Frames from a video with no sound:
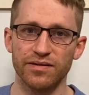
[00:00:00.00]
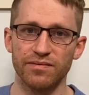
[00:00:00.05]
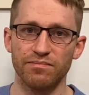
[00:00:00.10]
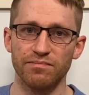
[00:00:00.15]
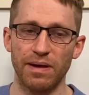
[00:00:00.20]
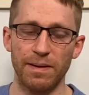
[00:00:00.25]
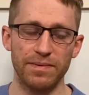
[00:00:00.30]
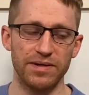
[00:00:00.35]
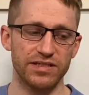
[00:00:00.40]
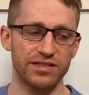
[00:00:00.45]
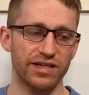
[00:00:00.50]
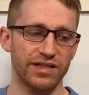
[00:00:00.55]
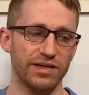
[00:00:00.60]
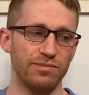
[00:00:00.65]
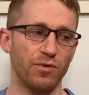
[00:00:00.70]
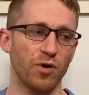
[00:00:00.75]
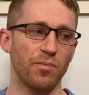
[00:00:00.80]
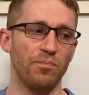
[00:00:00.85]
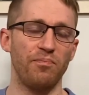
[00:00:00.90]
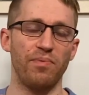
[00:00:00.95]
maybe slightly
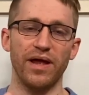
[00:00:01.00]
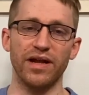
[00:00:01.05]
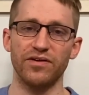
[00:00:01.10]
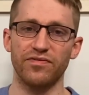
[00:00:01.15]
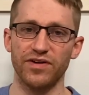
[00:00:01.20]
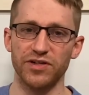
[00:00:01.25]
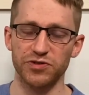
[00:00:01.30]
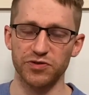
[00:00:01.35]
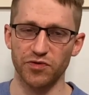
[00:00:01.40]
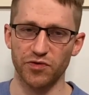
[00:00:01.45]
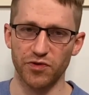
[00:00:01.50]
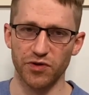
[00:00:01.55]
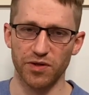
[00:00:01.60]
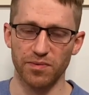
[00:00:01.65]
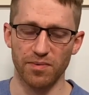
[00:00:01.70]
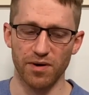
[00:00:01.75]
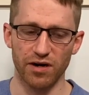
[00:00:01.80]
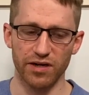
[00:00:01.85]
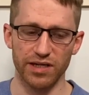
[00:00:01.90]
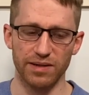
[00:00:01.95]
more beneficial for the
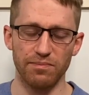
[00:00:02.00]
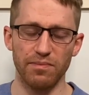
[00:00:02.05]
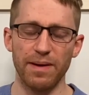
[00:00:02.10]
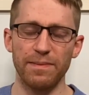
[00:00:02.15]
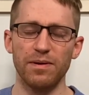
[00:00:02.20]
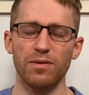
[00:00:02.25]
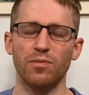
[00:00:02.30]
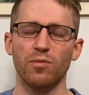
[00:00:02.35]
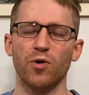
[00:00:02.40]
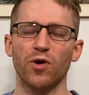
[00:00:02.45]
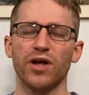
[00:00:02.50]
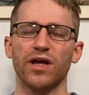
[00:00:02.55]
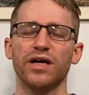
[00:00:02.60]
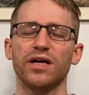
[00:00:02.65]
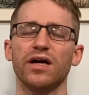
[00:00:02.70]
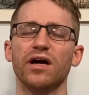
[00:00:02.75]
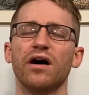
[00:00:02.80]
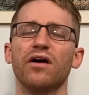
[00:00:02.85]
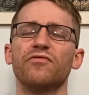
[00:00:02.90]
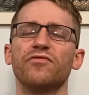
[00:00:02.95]
body, maybe more
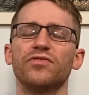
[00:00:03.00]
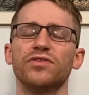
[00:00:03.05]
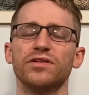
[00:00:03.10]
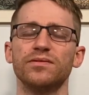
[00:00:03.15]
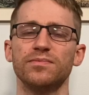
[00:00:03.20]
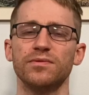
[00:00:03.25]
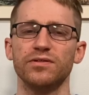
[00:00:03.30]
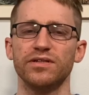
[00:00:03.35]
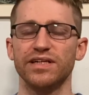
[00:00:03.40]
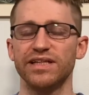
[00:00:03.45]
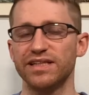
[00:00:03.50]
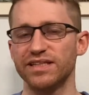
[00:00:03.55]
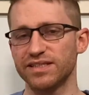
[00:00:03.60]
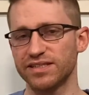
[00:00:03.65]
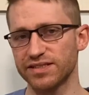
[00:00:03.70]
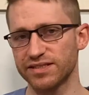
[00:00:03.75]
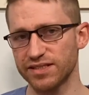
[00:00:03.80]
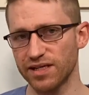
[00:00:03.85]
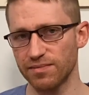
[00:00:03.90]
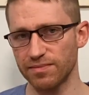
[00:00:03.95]
comfortable in the
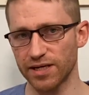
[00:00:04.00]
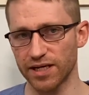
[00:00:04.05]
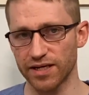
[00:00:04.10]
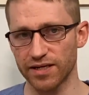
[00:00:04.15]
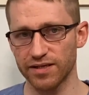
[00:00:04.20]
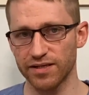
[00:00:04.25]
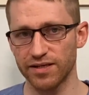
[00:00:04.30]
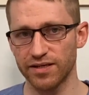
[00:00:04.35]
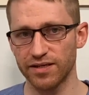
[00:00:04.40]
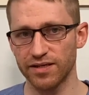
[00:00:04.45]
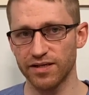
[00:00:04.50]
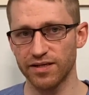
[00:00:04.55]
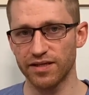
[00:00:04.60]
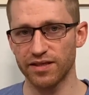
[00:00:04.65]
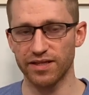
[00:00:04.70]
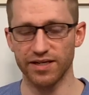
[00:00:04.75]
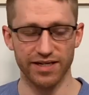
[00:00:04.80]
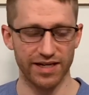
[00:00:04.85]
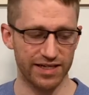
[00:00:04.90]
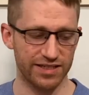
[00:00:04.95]
stomach
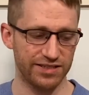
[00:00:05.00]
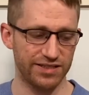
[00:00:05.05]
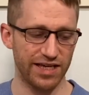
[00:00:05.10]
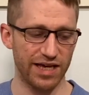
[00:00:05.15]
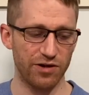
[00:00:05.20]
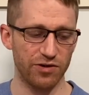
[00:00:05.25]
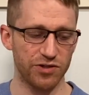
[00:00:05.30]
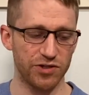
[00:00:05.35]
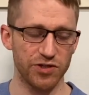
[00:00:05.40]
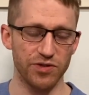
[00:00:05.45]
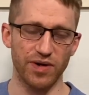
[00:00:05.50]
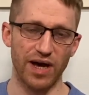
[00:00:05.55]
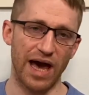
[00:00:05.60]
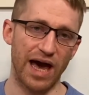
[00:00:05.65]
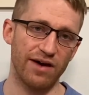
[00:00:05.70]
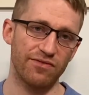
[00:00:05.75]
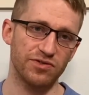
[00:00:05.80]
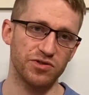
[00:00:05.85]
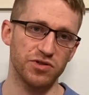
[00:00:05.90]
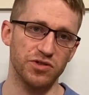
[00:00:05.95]
the next day or two
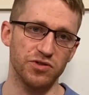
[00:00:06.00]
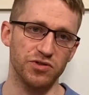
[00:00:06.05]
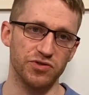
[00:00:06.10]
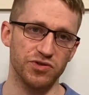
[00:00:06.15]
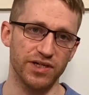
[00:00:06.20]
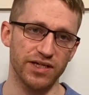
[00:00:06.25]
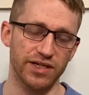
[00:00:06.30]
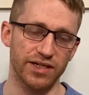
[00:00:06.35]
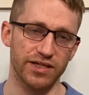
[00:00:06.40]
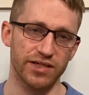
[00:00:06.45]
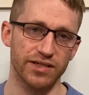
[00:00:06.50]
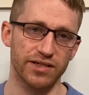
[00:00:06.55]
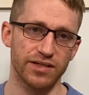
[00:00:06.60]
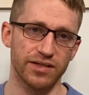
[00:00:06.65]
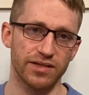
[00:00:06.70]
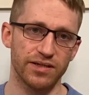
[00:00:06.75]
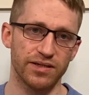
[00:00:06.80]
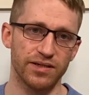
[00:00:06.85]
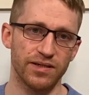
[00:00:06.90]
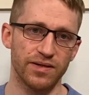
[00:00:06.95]
after you drink it.
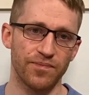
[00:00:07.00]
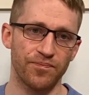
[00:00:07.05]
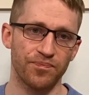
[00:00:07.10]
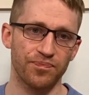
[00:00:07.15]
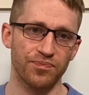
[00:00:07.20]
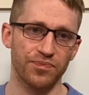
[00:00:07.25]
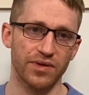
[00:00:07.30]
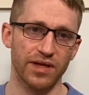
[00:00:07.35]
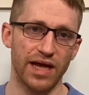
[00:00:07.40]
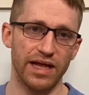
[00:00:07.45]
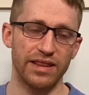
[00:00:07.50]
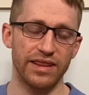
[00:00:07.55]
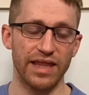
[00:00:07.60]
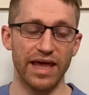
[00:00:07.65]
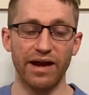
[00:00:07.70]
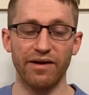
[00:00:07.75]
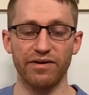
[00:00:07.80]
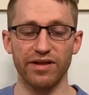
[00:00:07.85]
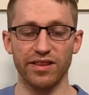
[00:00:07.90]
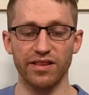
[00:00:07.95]
And therein